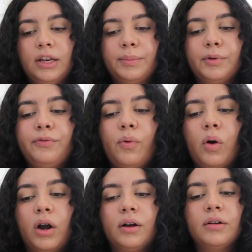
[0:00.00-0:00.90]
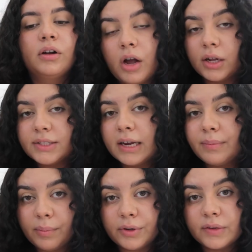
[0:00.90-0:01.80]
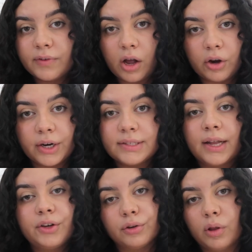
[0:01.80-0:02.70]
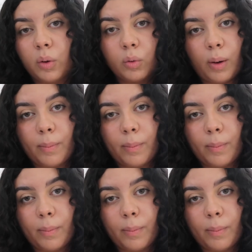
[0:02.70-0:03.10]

Number four, contact members of Congress and your local